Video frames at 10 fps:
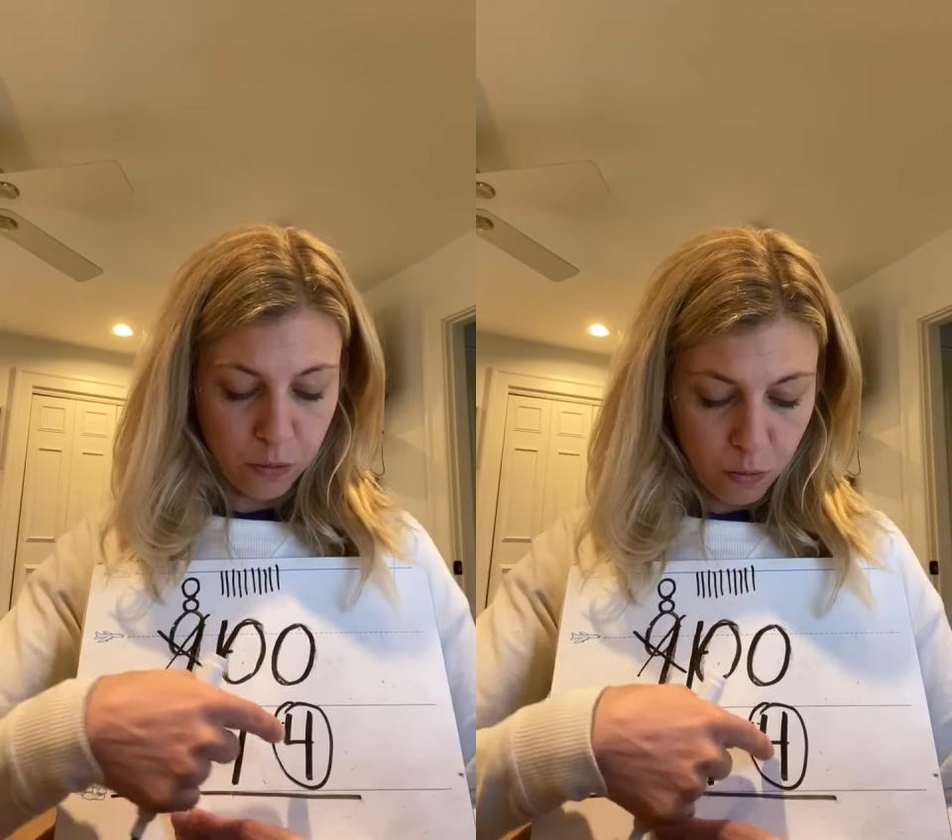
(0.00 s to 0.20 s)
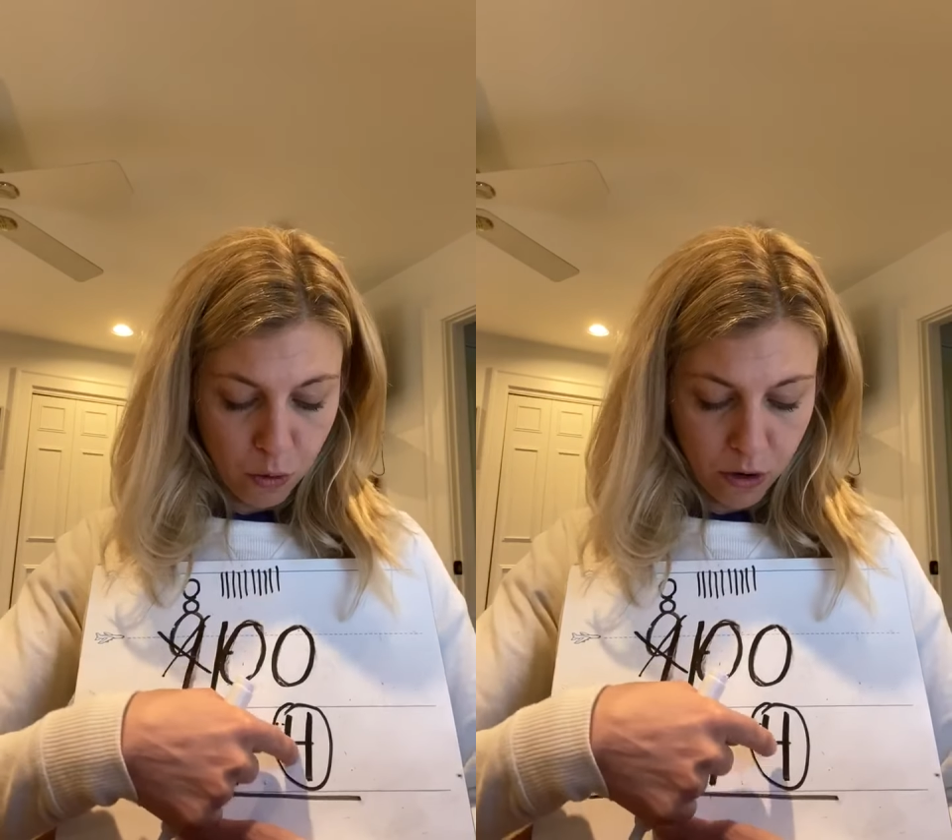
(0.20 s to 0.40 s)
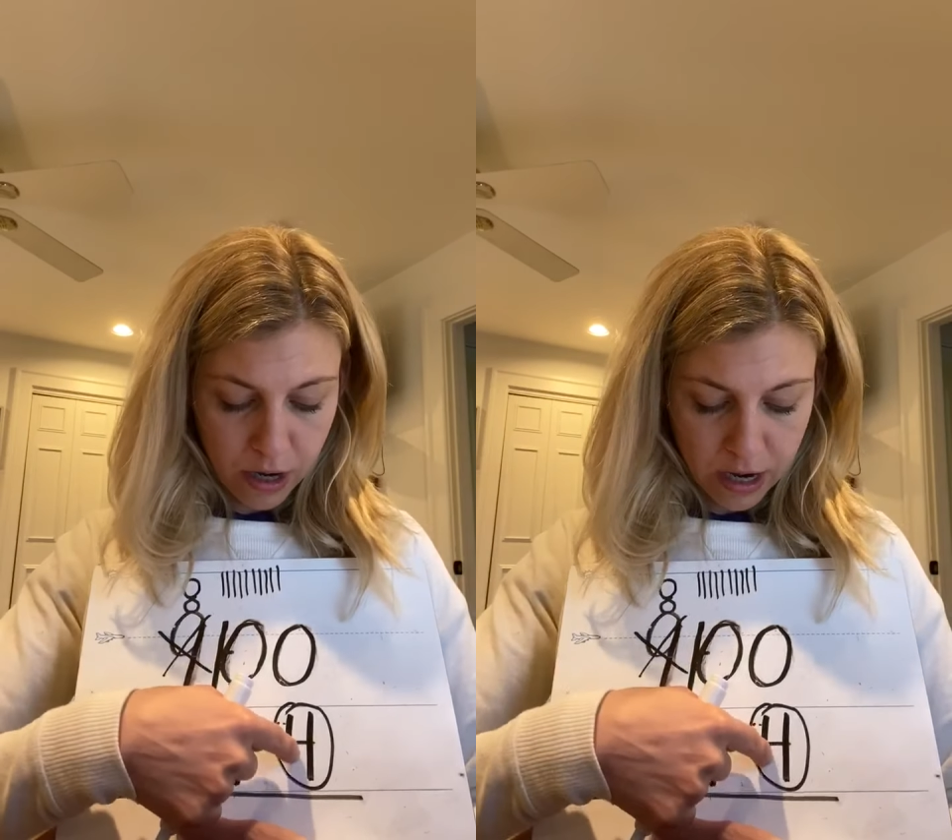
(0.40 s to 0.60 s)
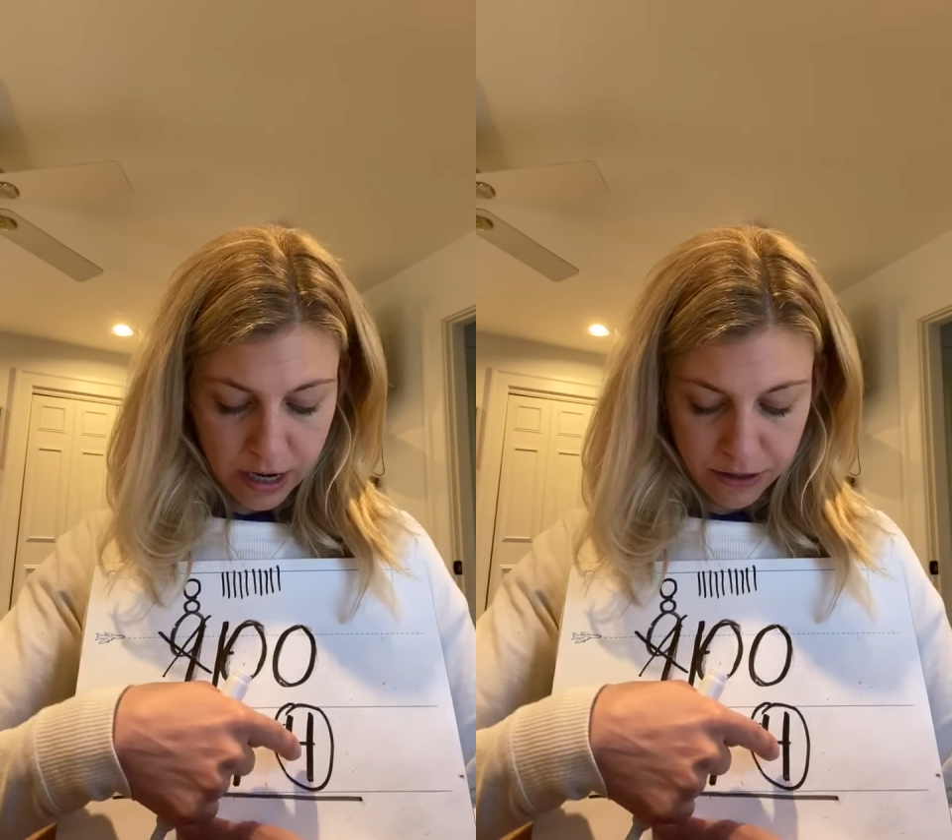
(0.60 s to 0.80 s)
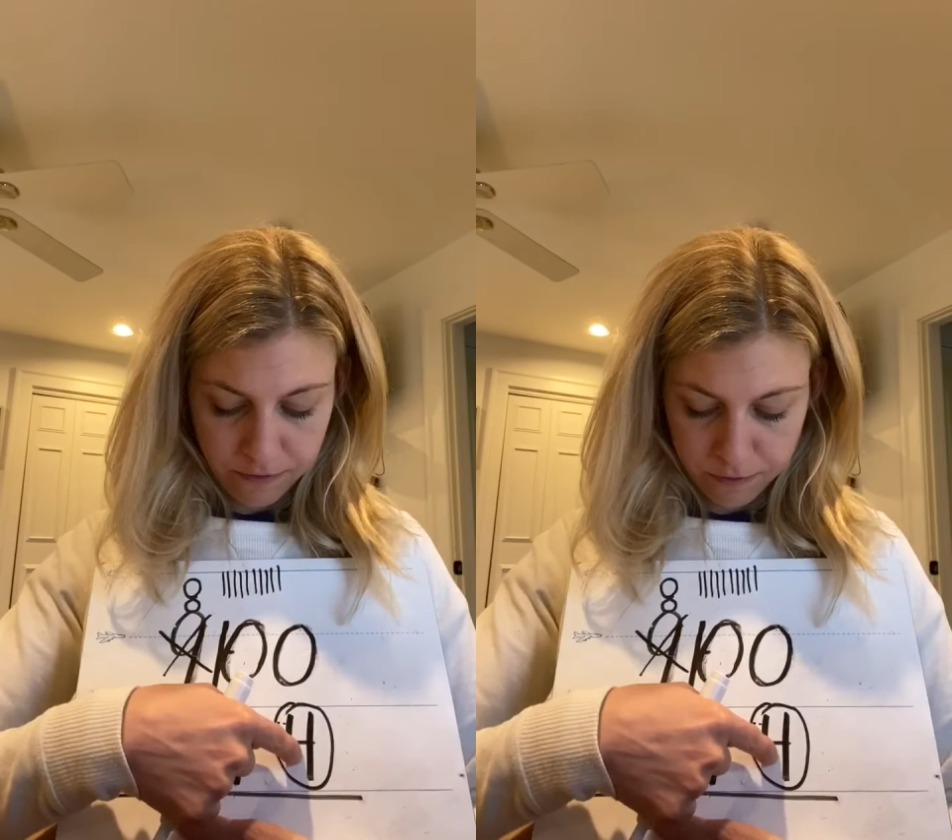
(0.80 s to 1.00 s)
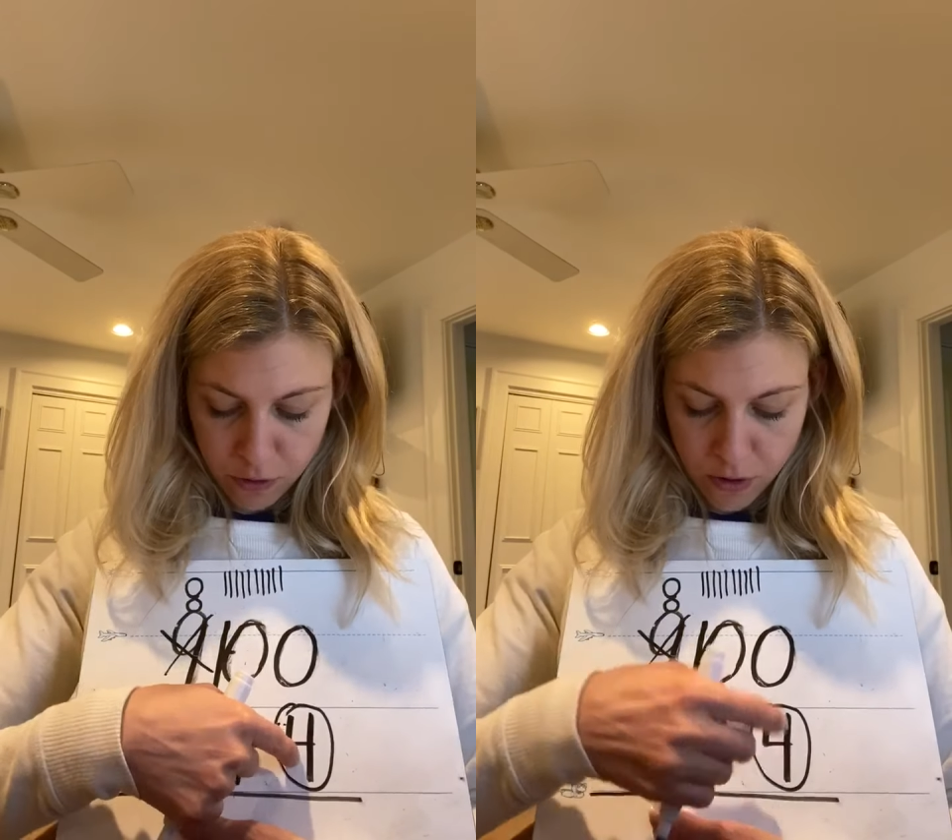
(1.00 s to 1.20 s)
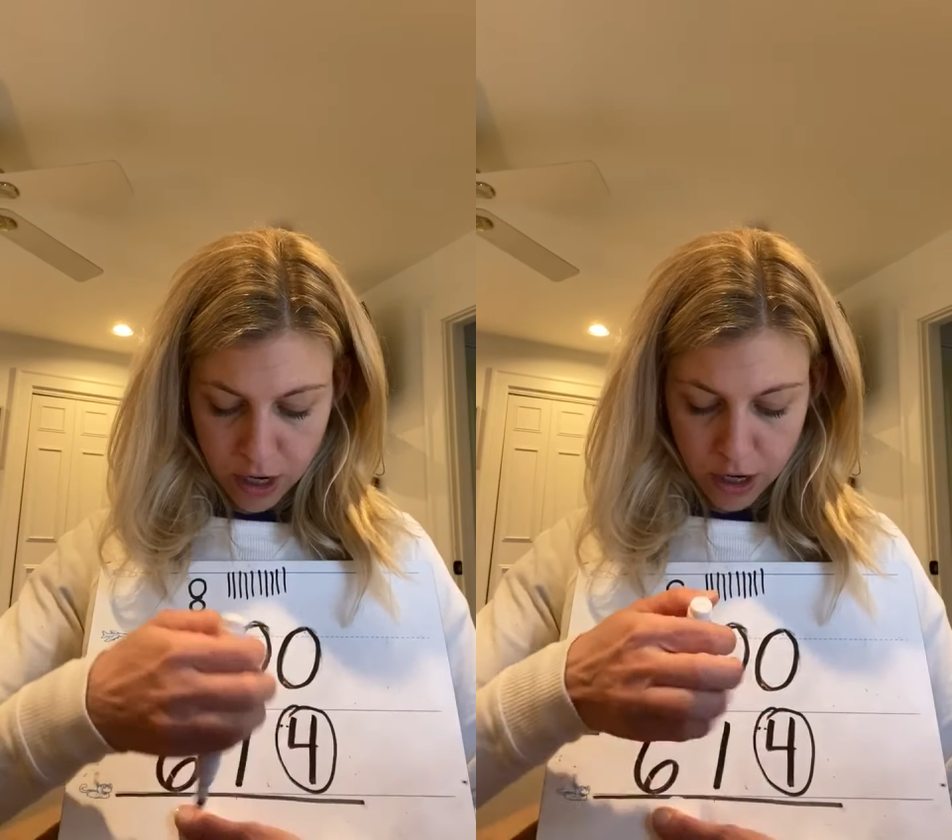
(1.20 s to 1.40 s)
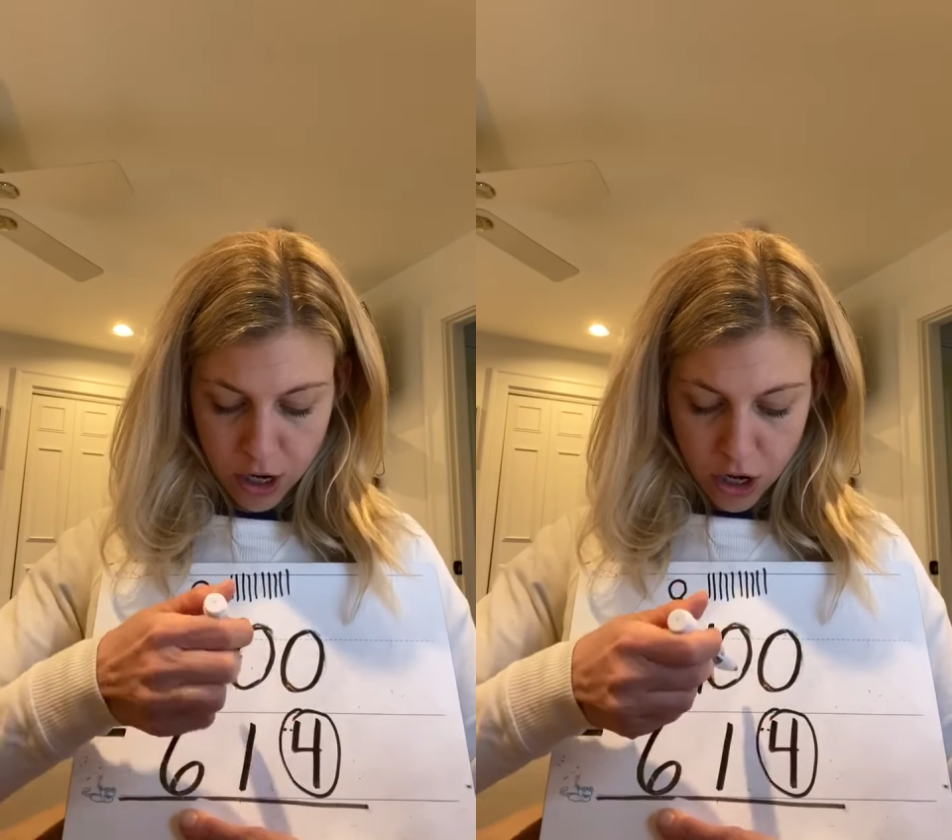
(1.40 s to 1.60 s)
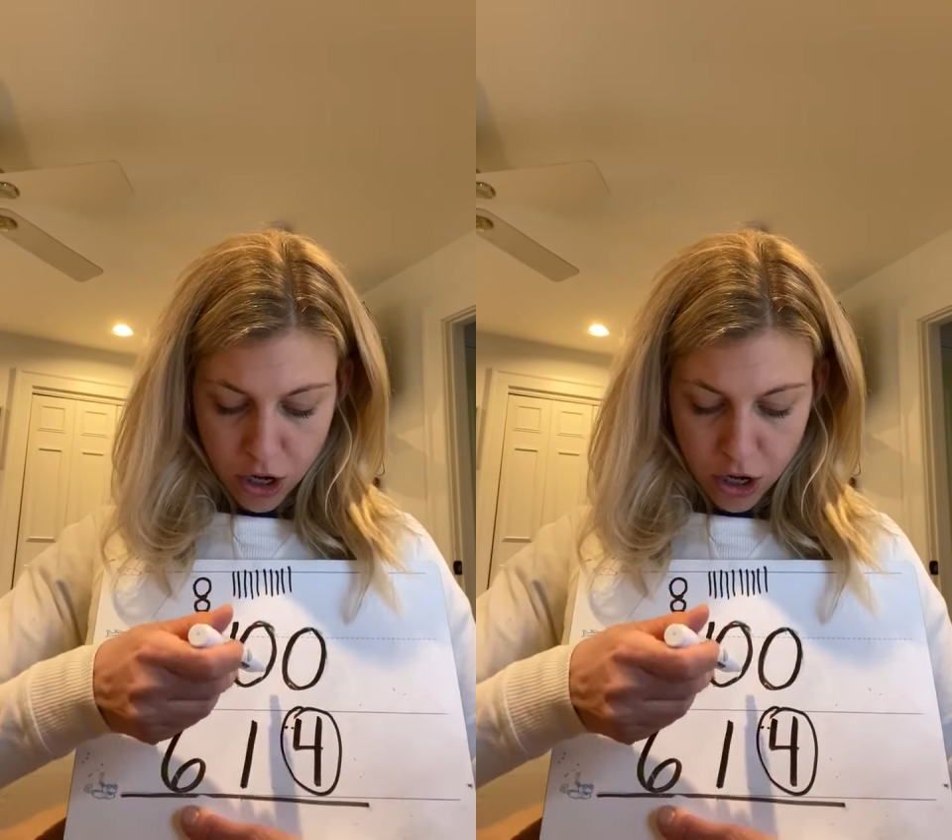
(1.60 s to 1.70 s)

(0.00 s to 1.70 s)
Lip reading: More on the floor.